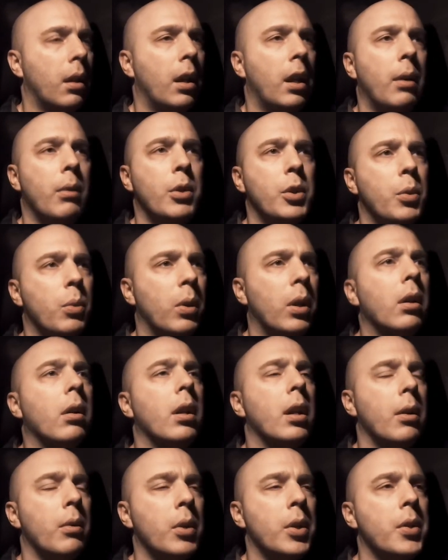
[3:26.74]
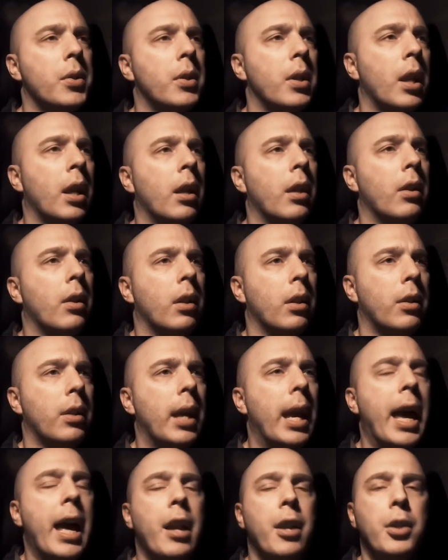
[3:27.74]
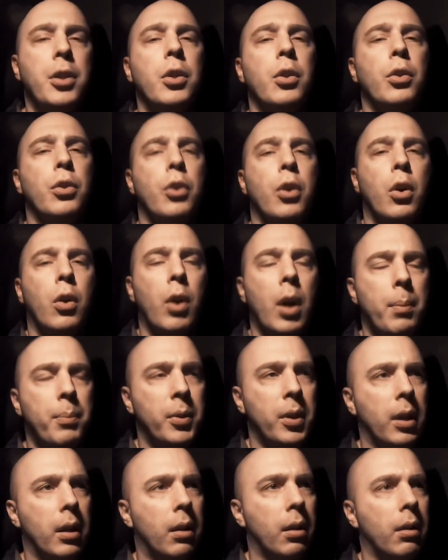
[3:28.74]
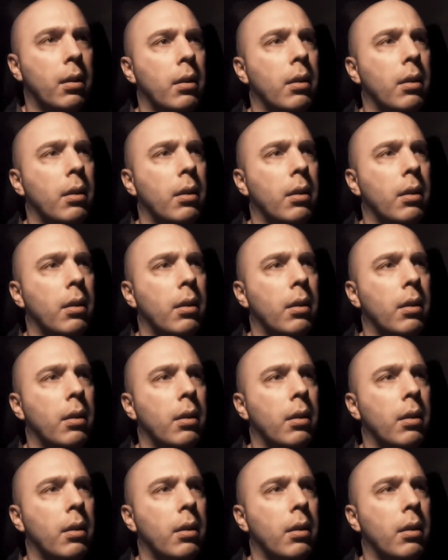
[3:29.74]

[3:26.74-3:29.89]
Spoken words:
it was weird. The attitude corrupted